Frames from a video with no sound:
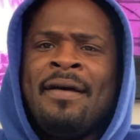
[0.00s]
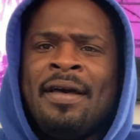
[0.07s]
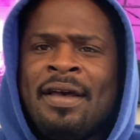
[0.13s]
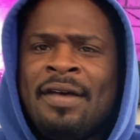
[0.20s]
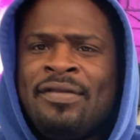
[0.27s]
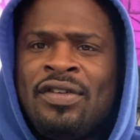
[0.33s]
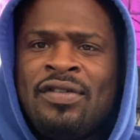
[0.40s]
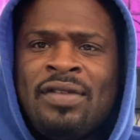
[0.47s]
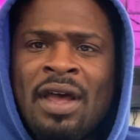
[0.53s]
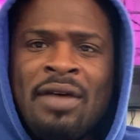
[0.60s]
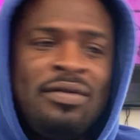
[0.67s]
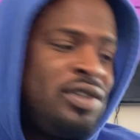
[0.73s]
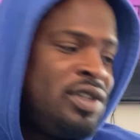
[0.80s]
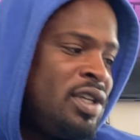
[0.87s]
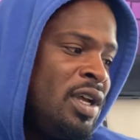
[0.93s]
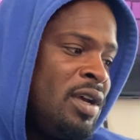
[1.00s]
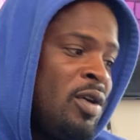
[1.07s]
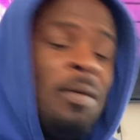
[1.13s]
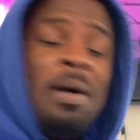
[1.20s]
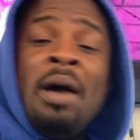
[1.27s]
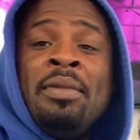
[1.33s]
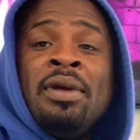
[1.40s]
If she's like, well, she yeah, go
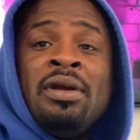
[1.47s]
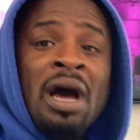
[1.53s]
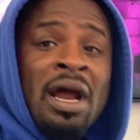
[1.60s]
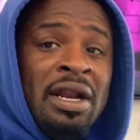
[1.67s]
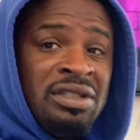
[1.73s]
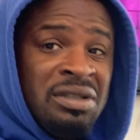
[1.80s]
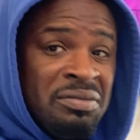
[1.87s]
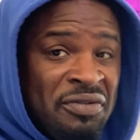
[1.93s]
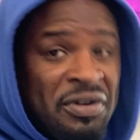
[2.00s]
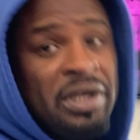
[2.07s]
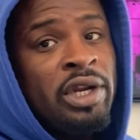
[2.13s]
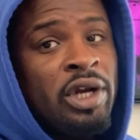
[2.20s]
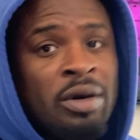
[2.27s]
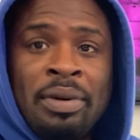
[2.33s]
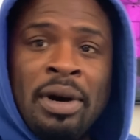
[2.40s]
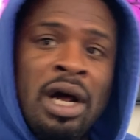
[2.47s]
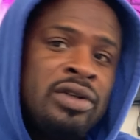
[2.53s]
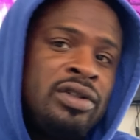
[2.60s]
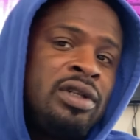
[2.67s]
buy me, I need some fingernail polish or